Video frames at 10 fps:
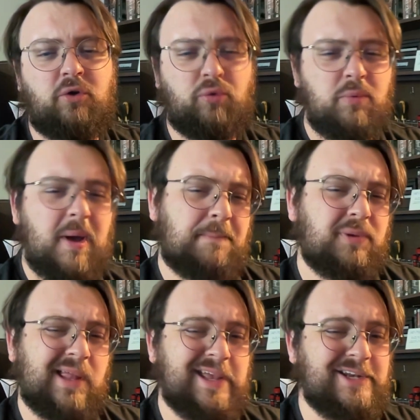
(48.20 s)
grew up
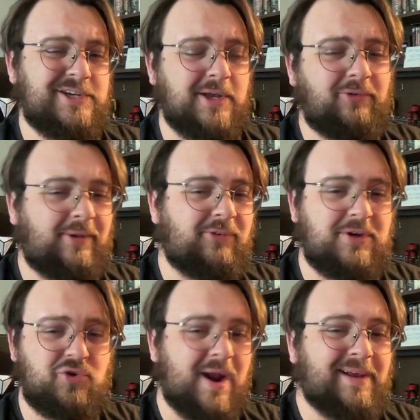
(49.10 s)
playing Dungeons &
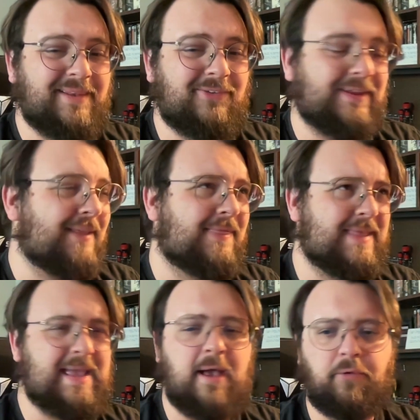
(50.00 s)
Dragons and
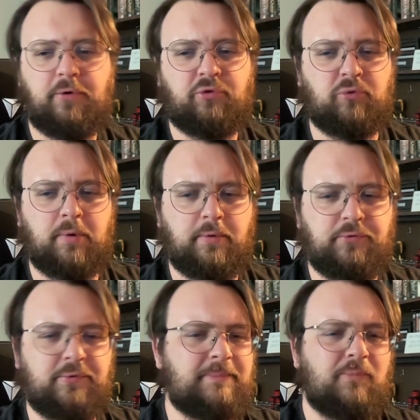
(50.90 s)
The Elder Scrolls,
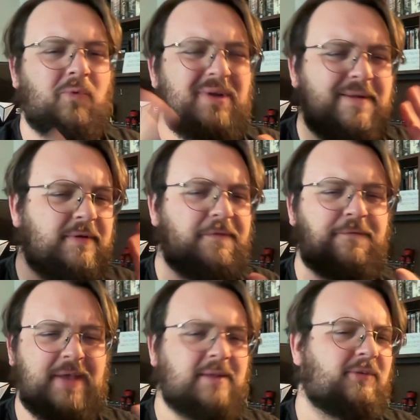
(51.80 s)
or whatever
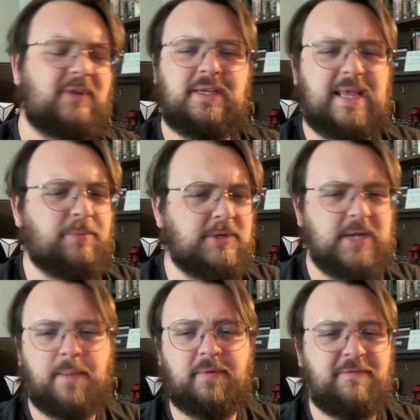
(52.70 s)
fantasy
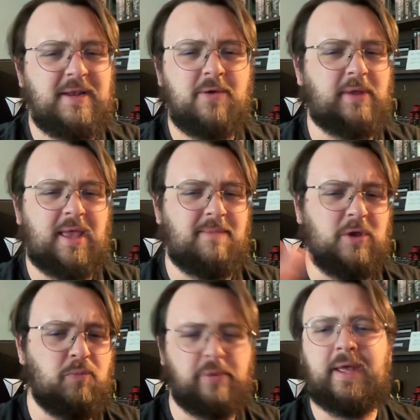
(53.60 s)
tabletop or video game
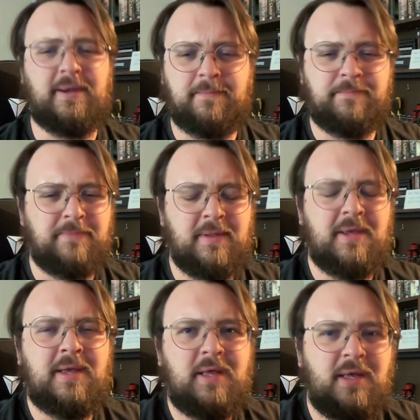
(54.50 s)
you played.
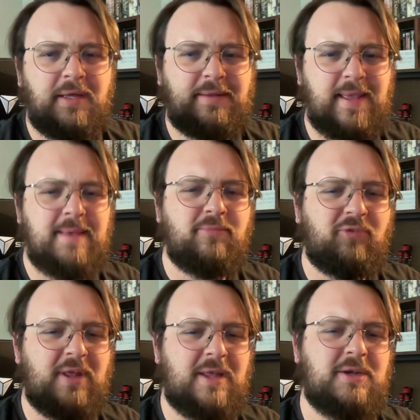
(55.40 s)
Games
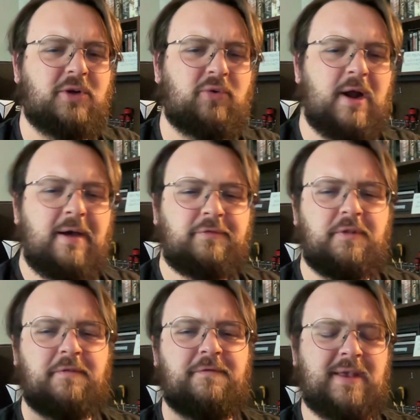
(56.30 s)
tend to craft
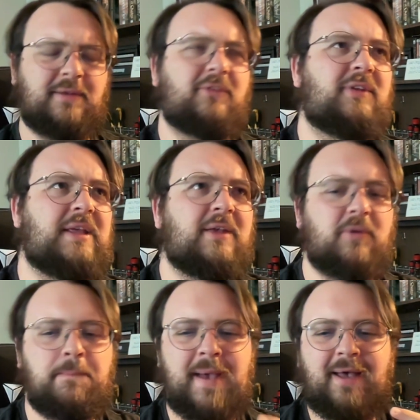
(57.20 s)
their fantasy as a
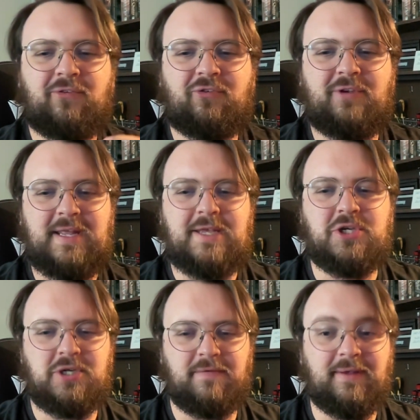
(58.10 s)

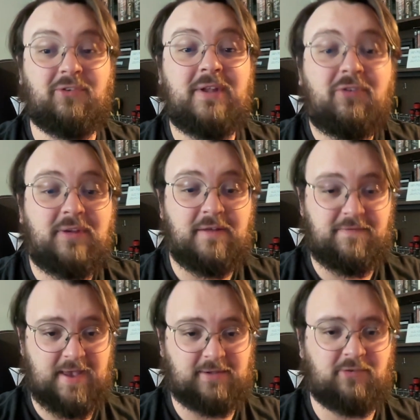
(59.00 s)
pastiche of existing
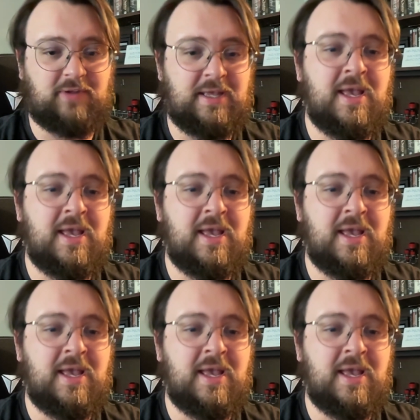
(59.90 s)
fantasy